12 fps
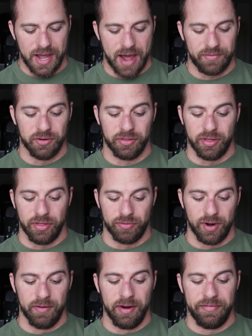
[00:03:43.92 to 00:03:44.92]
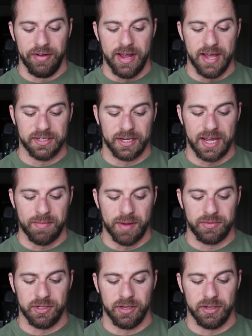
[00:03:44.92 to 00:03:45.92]
after the three refeed days I came
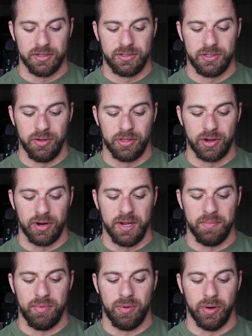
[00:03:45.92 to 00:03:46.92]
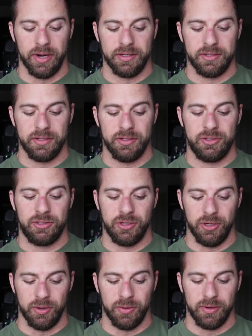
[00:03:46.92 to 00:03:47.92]
up to two thirty point
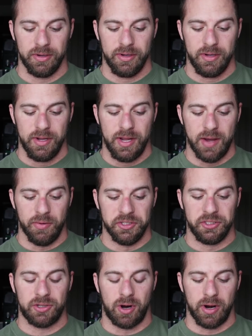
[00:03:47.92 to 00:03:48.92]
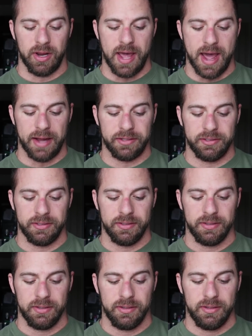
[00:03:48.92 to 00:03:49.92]
two, and we started at
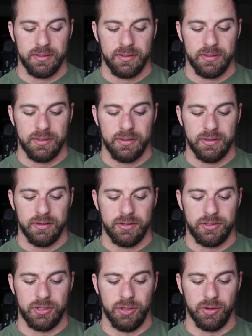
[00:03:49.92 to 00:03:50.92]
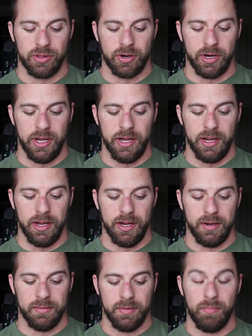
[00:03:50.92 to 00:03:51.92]
two
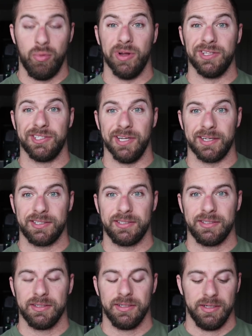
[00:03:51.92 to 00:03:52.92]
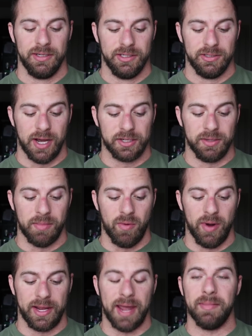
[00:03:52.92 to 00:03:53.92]
thirty point six, so actually my
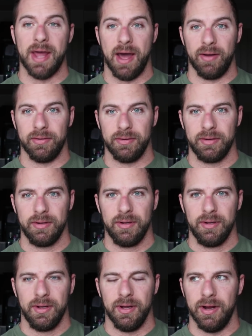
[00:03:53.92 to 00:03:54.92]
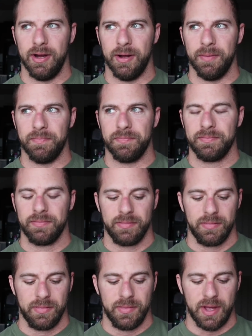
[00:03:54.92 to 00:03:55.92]
weight came down. Um,
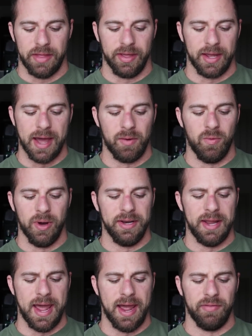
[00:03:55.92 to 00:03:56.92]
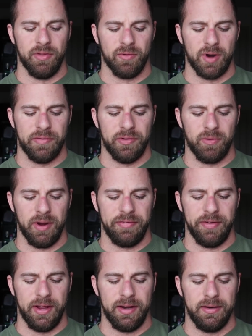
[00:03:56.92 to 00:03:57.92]
I think I had one day of the of the
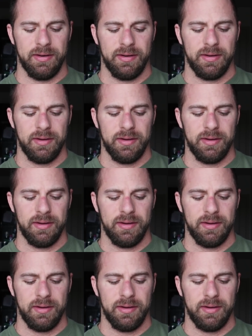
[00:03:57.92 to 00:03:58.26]
refeed